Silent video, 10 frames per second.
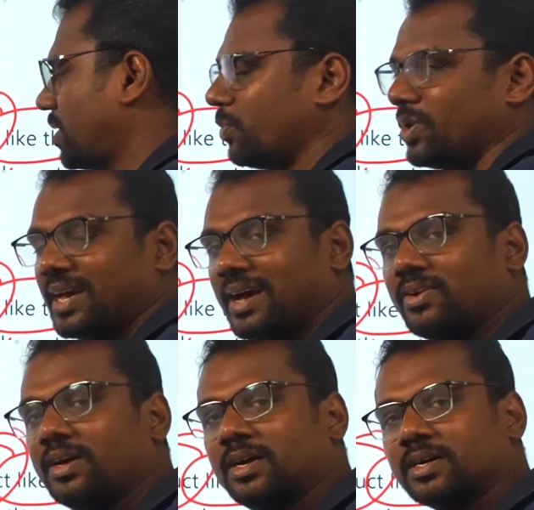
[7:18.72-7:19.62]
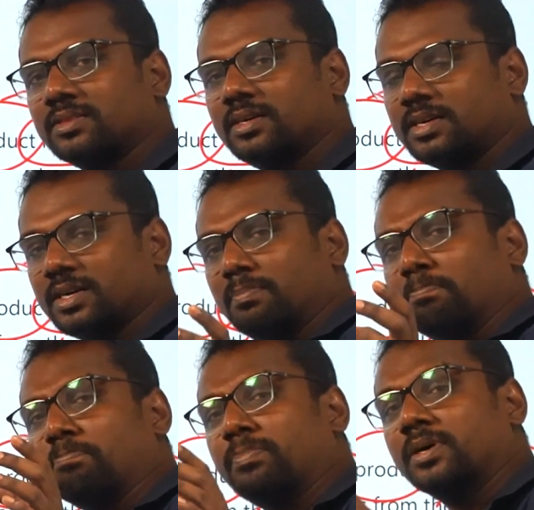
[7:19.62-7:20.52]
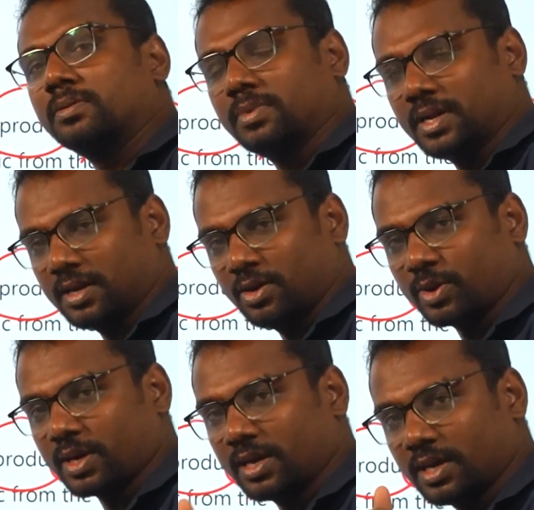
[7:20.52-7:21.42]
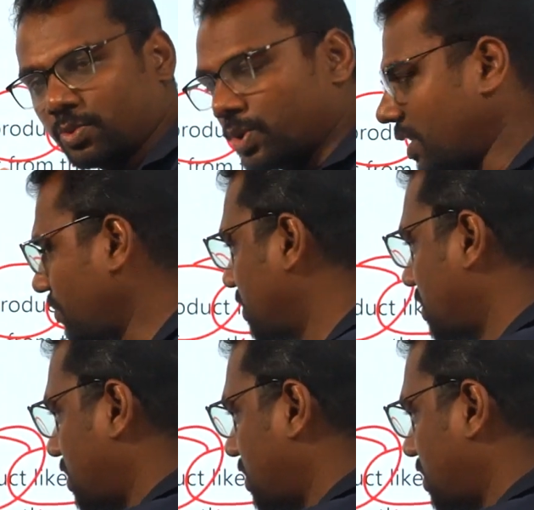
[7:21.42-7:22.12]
here we have the term permanent. Okay, here we have the